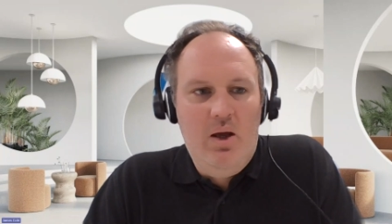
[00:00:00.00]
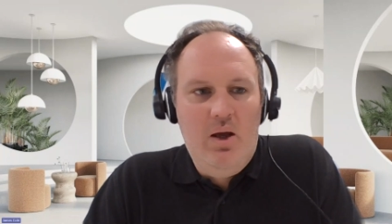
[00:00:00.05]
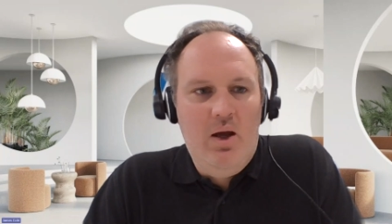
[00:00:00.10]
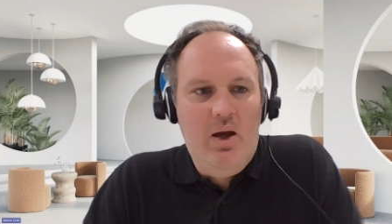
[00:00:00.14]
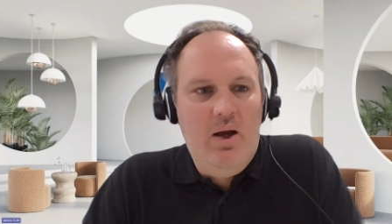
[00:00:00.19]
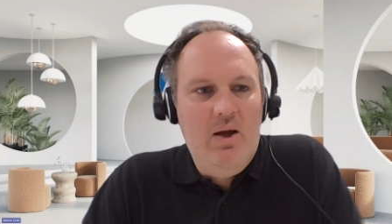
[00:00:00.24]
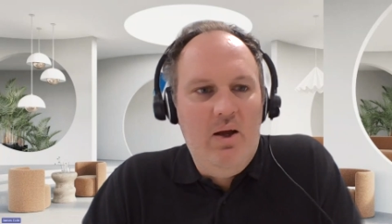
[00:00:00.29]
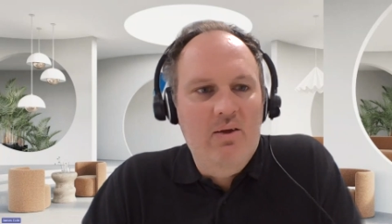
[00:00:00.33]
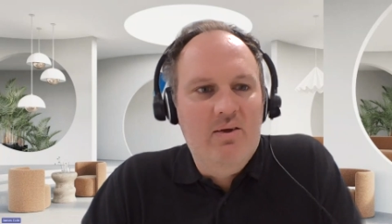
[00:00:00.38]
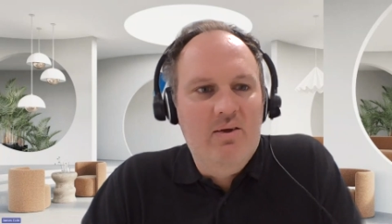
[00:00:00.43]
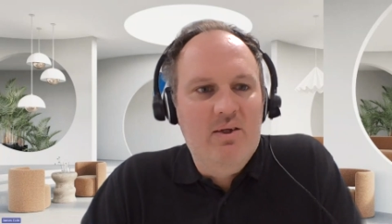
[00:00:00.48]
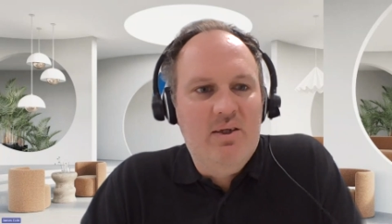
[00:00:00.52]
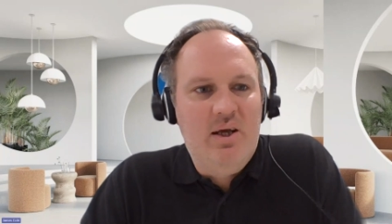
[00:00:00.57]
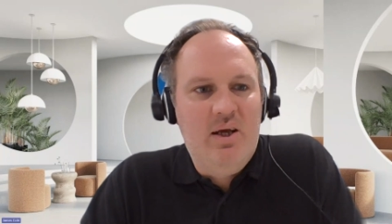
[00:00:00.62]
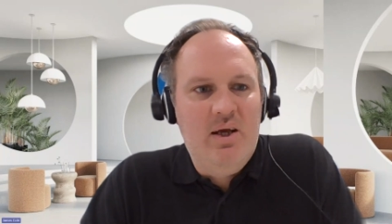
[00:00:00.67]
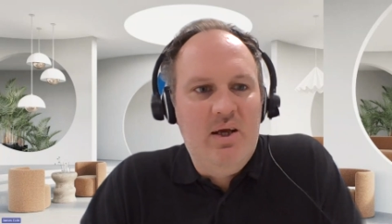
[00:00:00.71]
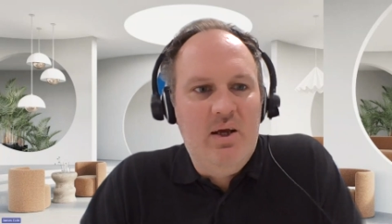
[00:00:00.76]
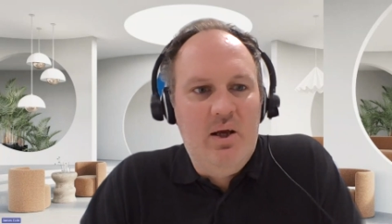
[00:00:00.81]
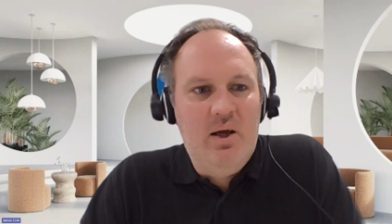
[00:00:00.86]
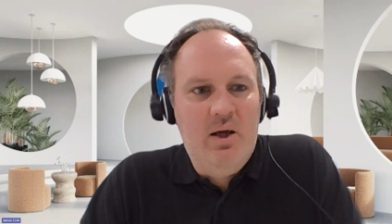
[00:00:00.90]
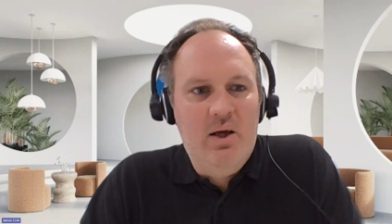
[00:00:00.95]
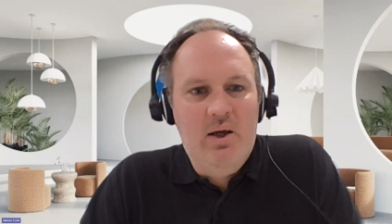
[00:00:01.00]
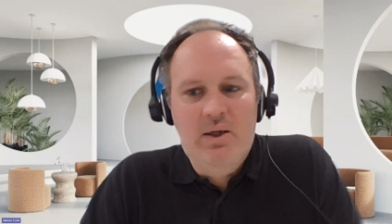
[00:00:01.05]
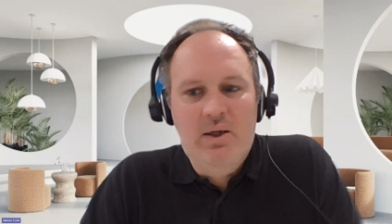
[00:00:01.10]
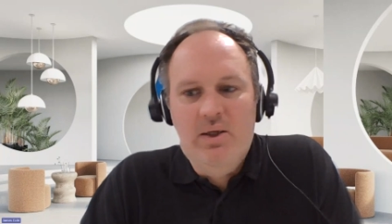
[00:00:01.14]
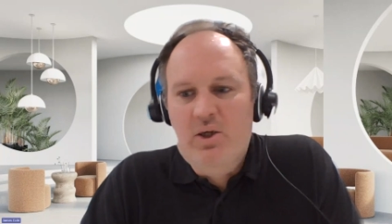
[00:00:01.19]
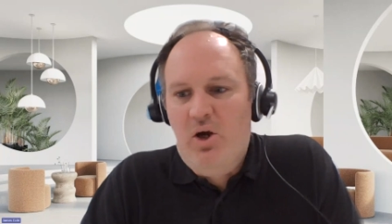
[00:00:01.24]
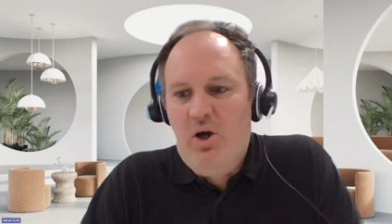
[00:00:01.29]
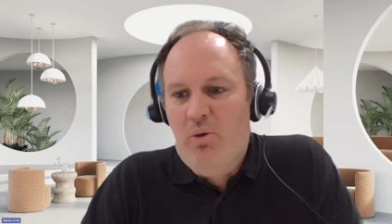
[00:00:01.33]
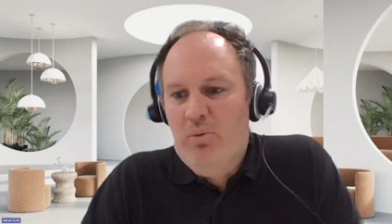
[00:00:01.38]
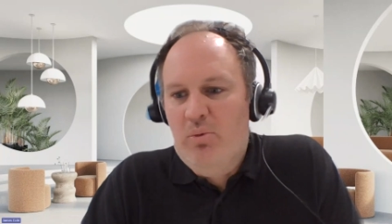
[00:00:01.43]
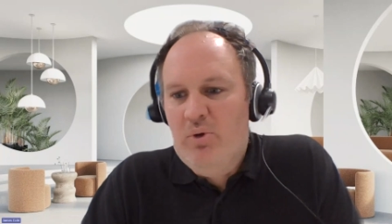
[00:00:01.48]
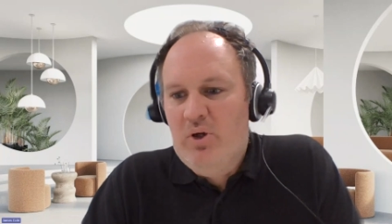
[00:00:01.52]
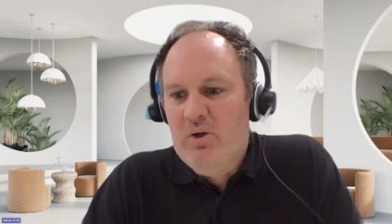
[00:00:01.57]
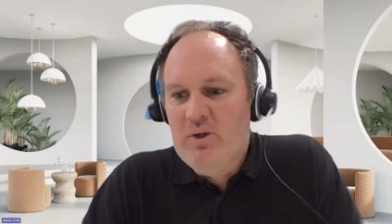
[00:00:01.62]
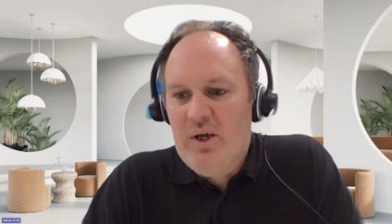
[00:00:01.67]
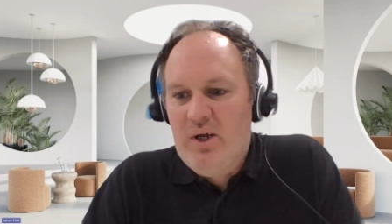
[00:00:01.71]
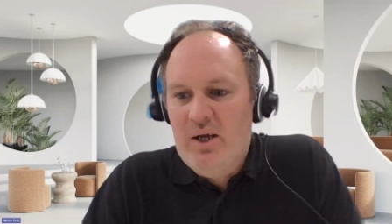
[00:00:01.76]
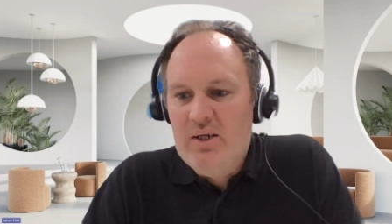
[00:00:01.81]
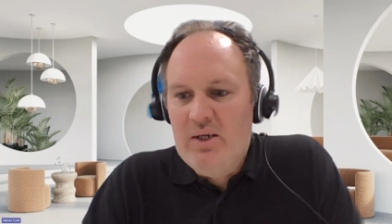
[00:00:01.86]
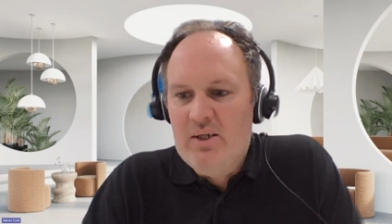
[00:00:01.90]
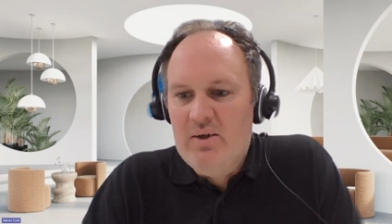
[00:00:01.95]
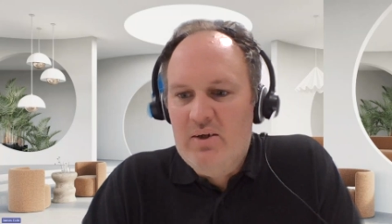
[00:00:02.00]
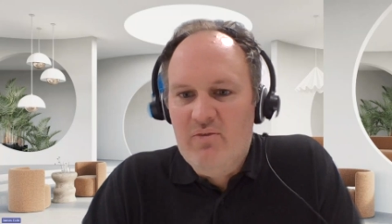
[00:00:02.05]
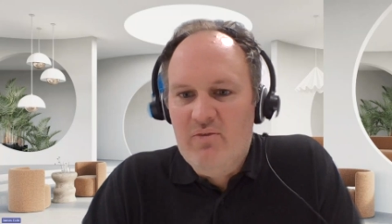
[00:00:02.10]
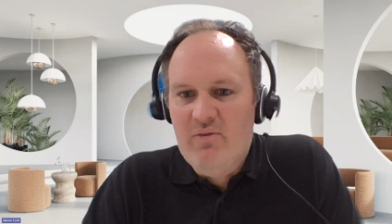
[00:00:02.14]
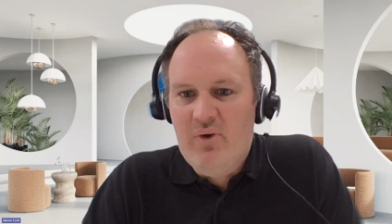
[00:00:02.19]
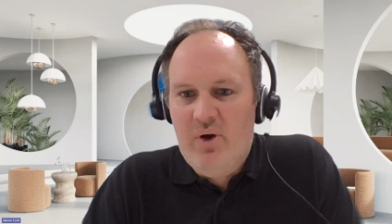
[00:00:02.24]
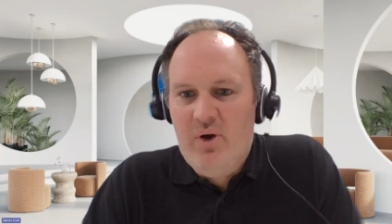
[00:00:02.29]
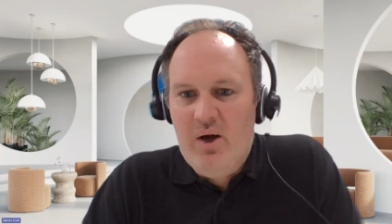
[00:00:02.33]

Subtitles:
And today is a common use case of